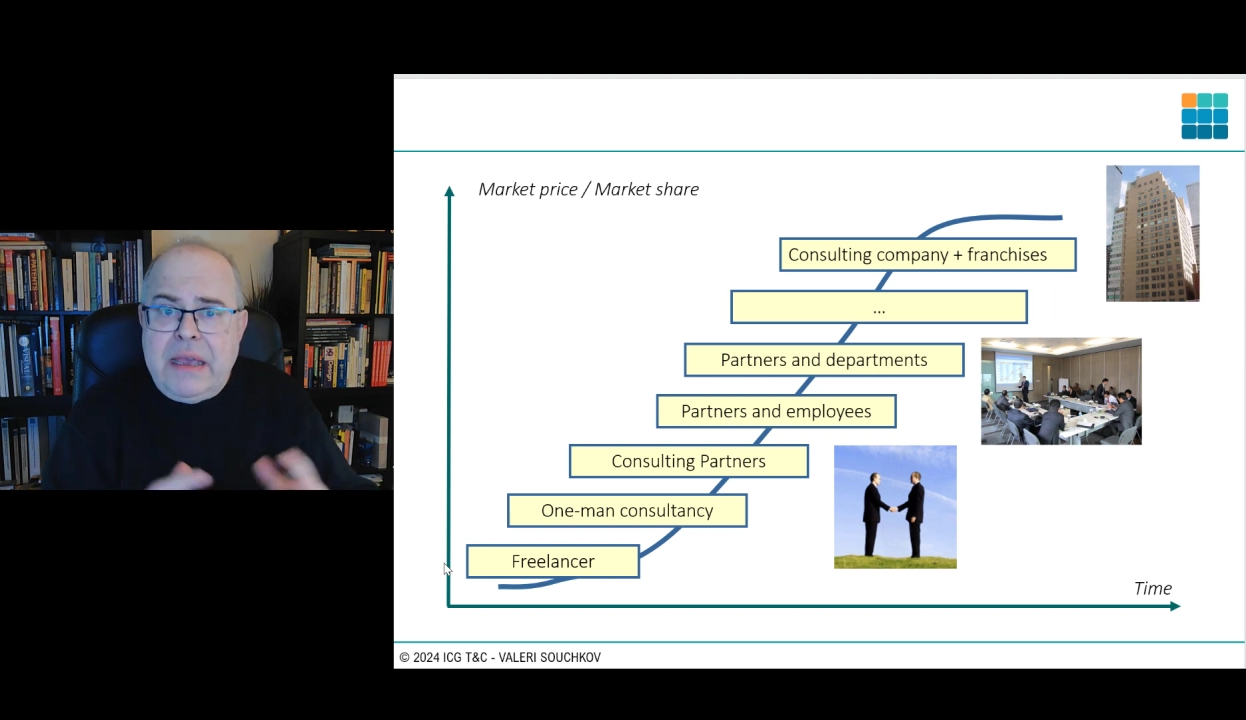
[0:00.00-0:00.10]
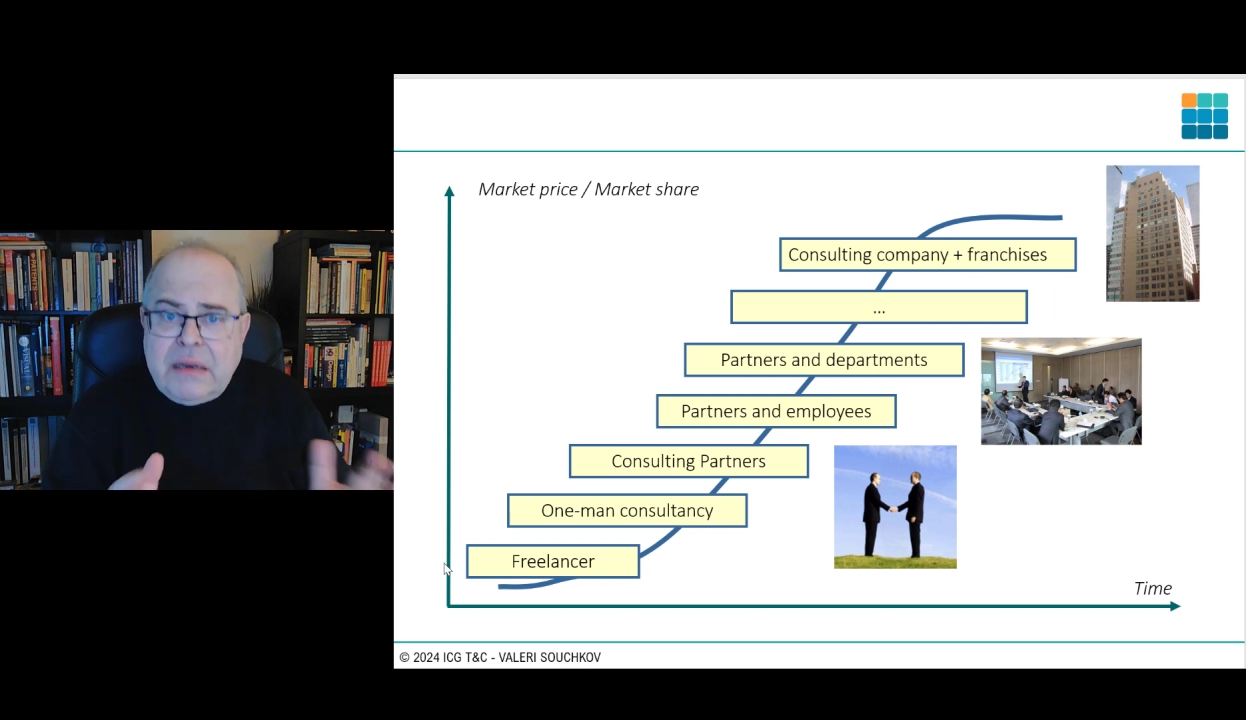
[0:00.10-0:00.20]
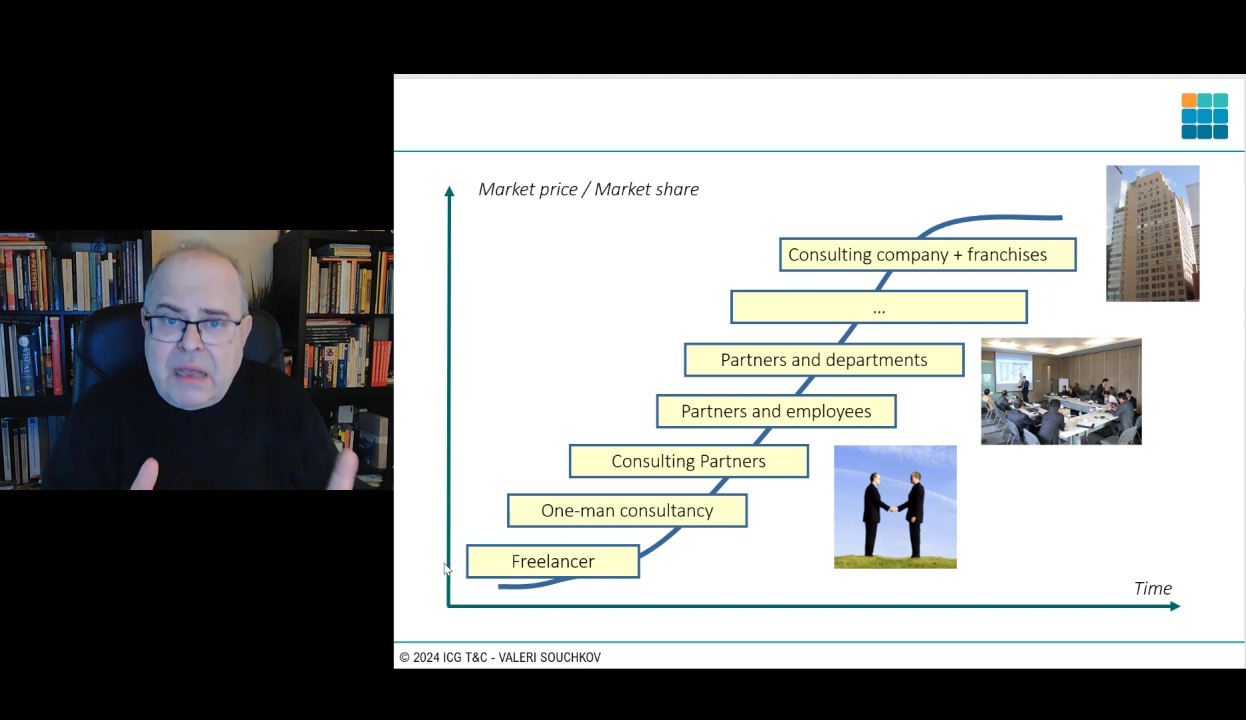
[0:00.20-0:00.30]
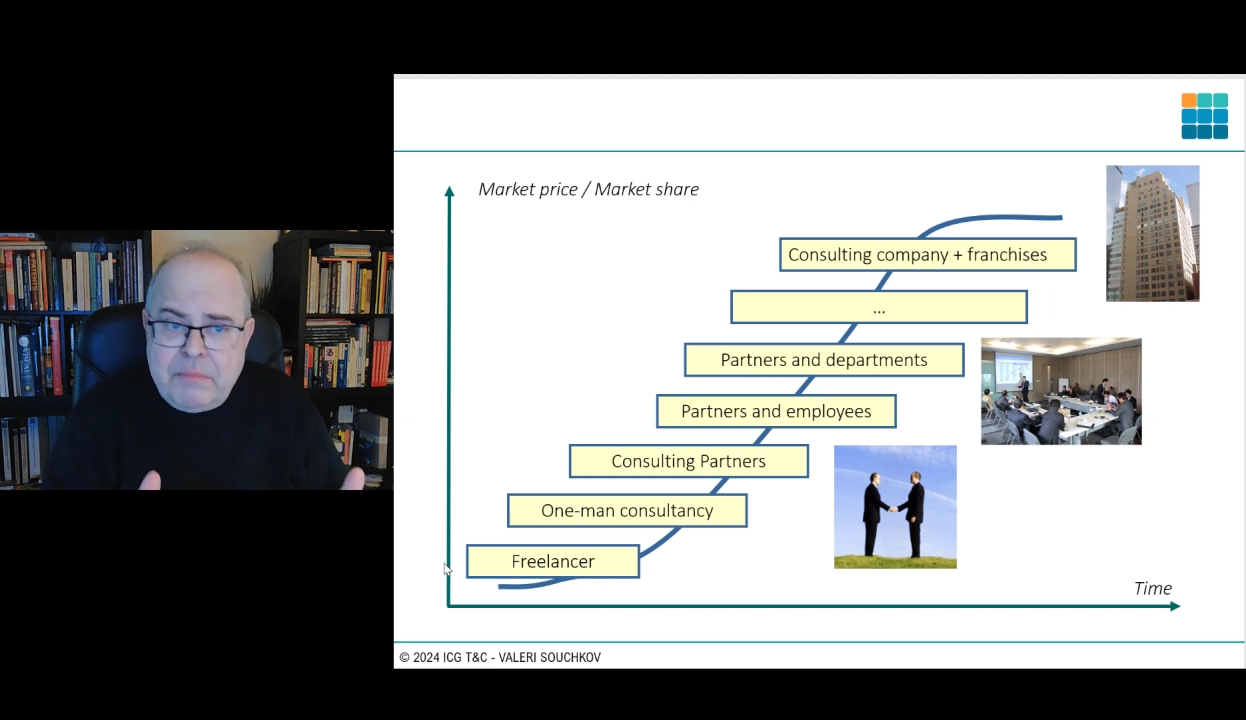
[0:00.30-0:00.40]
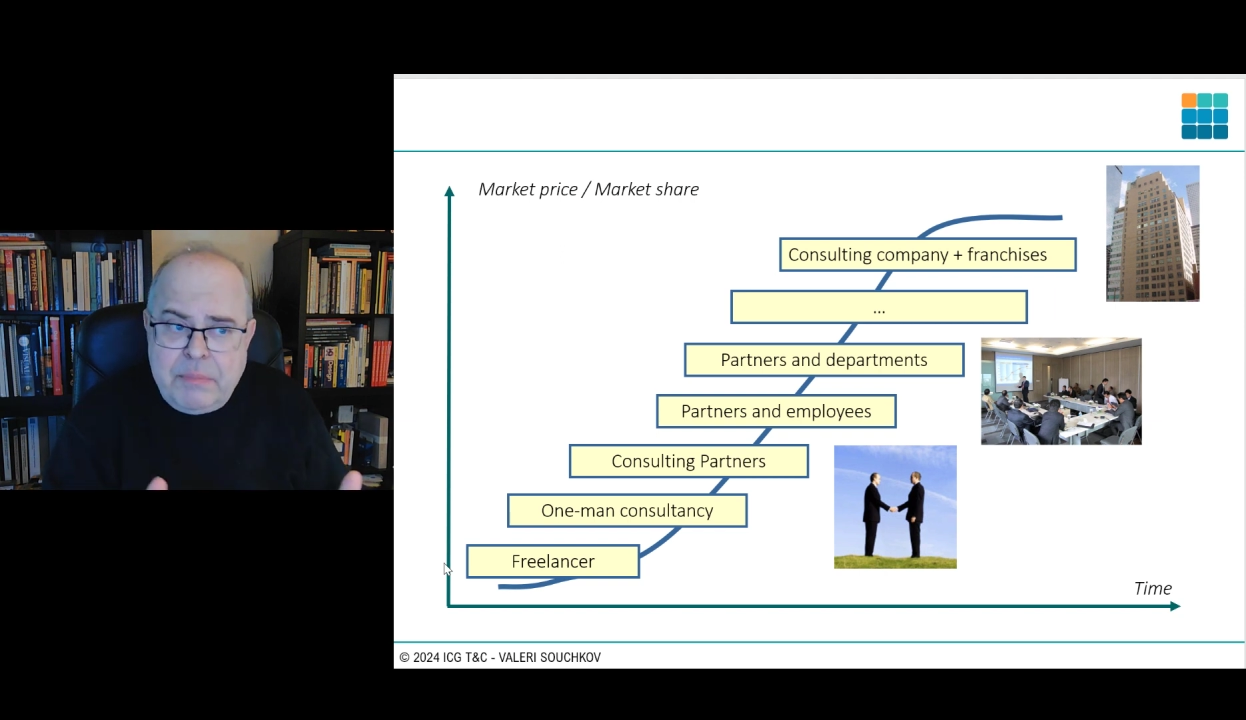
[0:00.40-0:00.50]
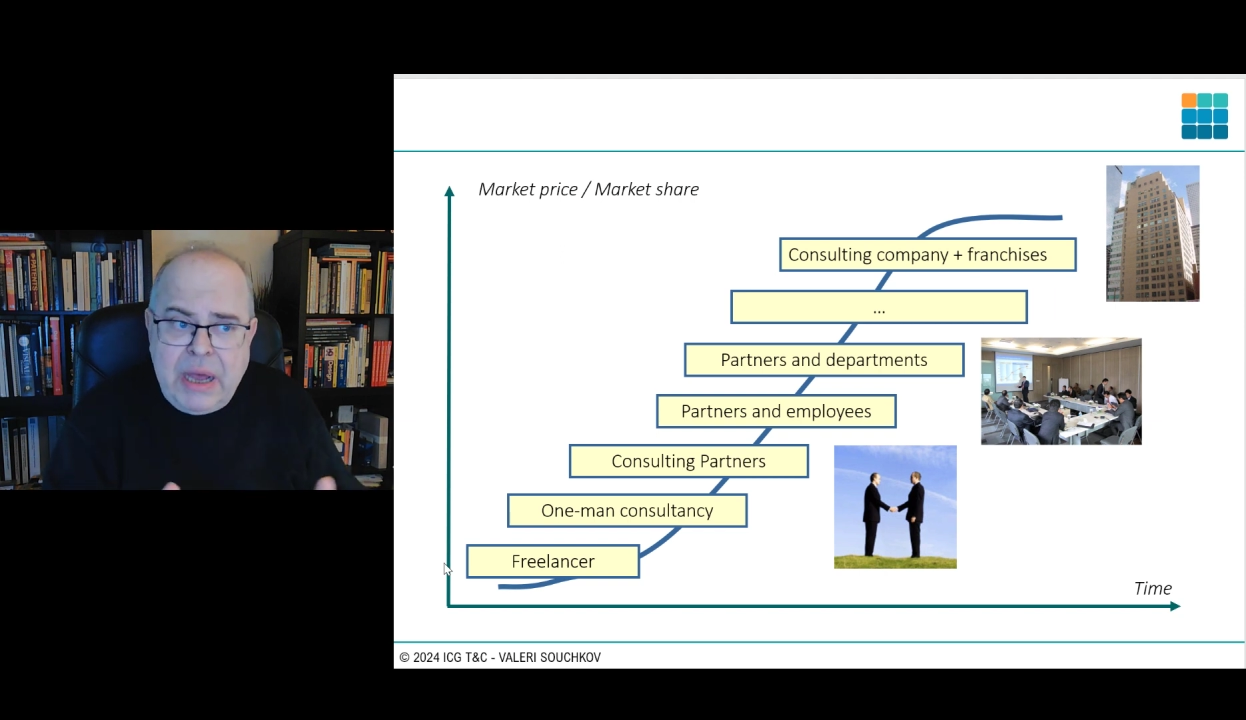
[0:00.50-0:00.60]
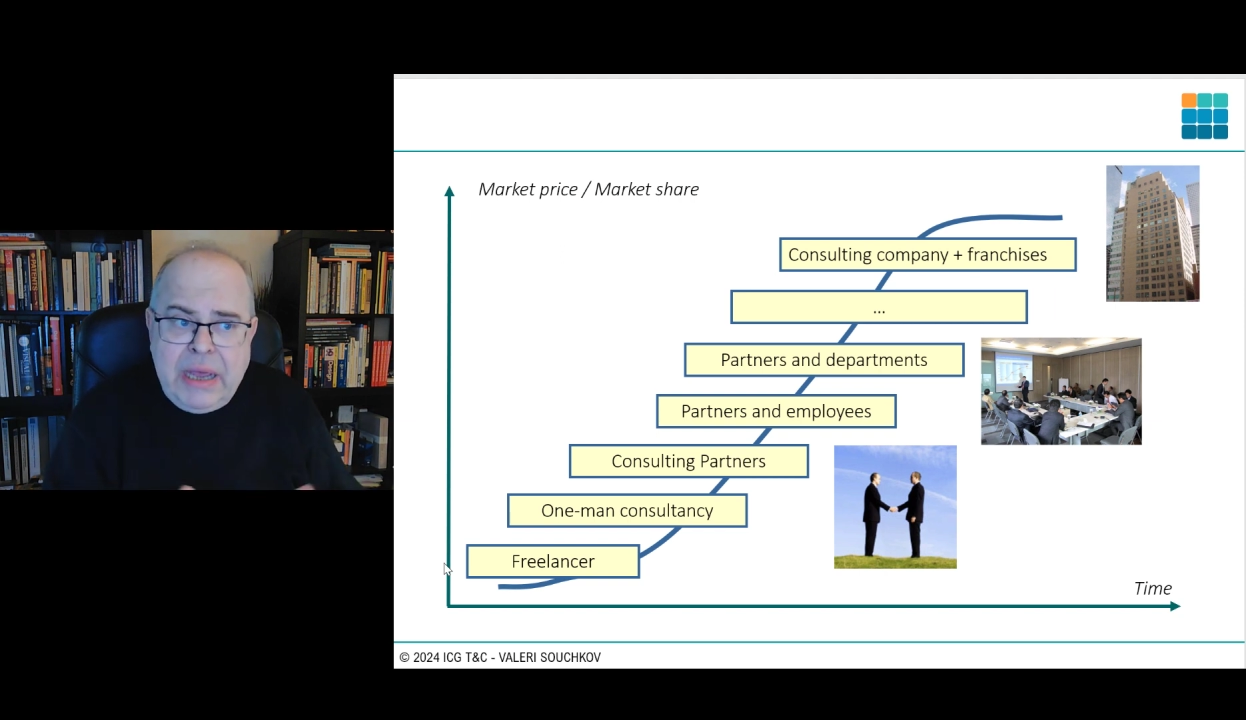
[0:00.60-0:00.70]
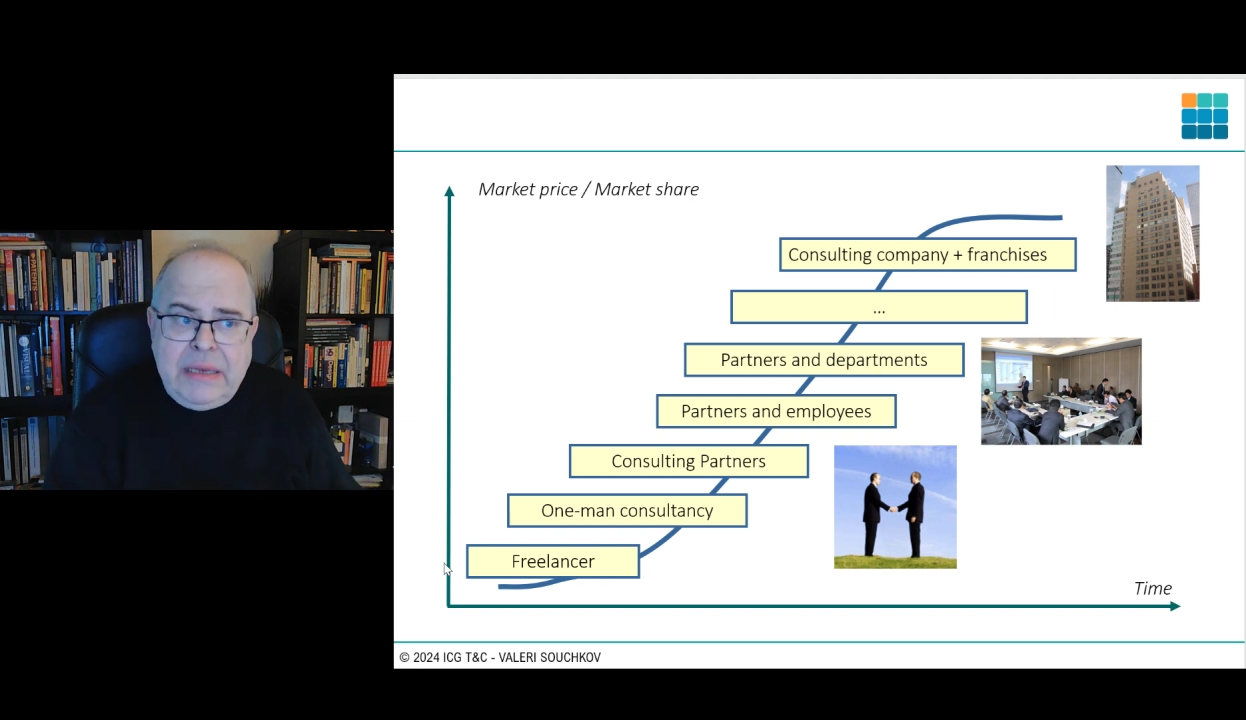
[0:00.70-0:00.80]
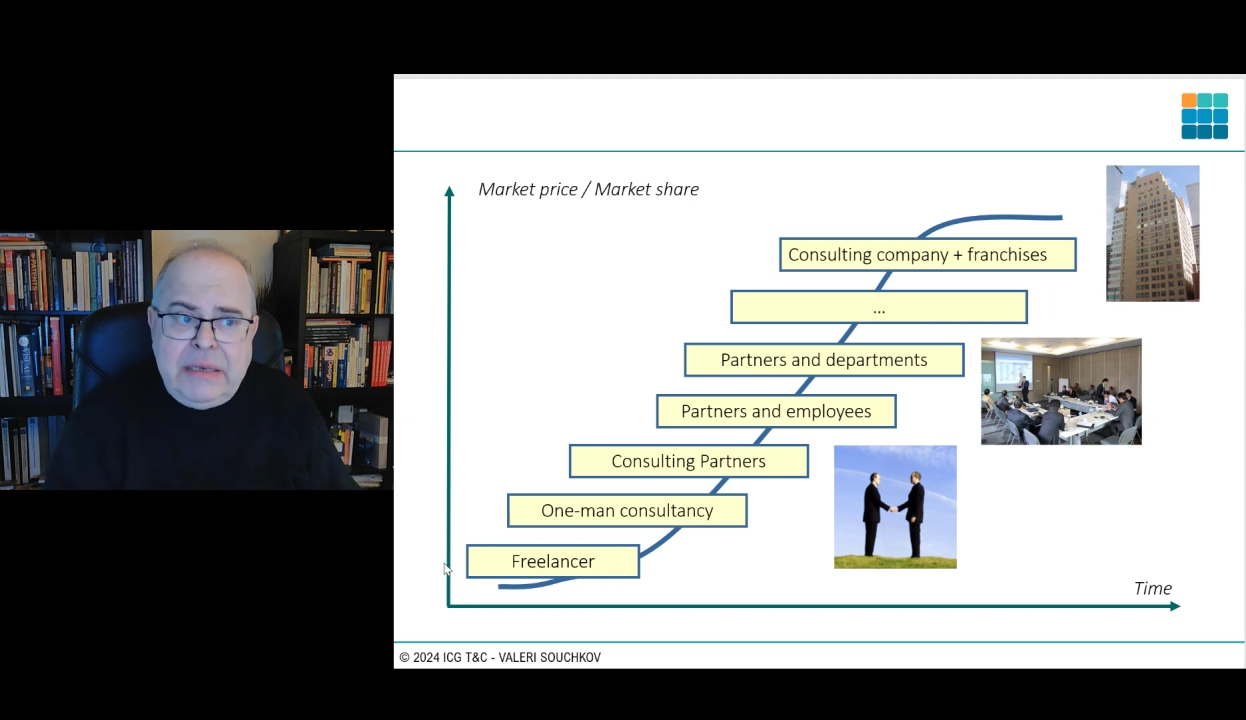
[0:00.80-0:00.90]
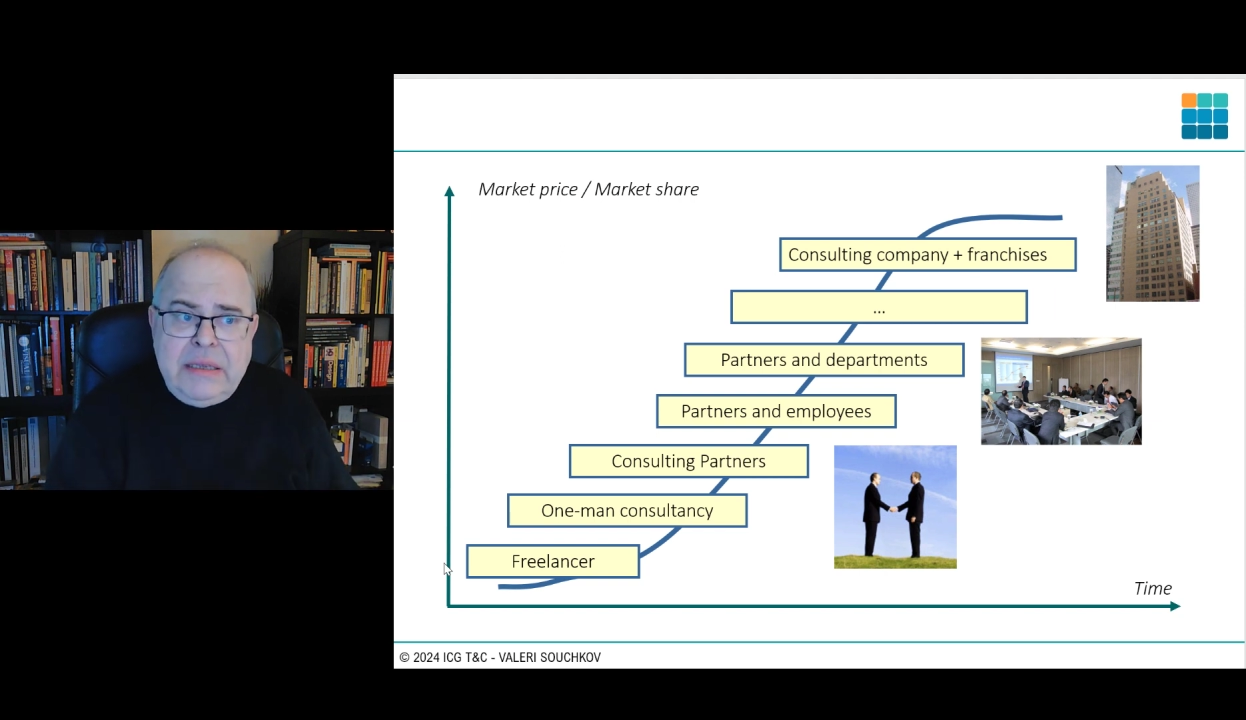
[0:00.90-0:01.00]
are
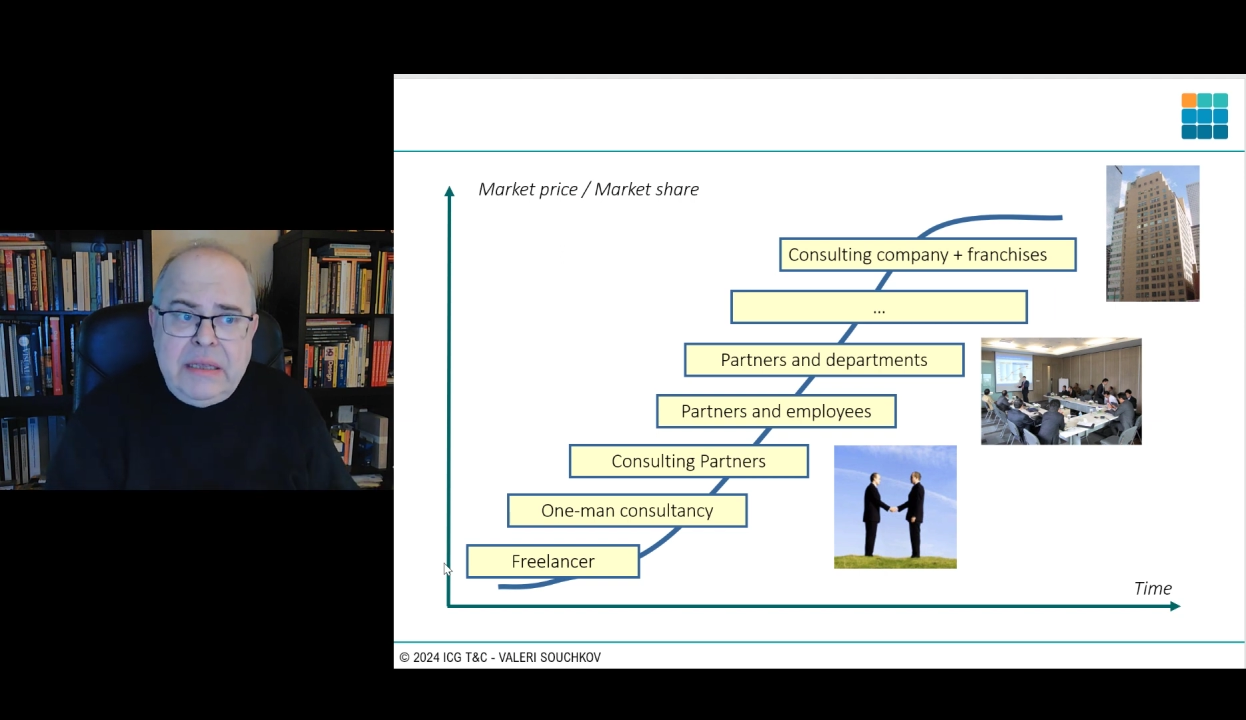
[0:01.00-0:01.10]
combined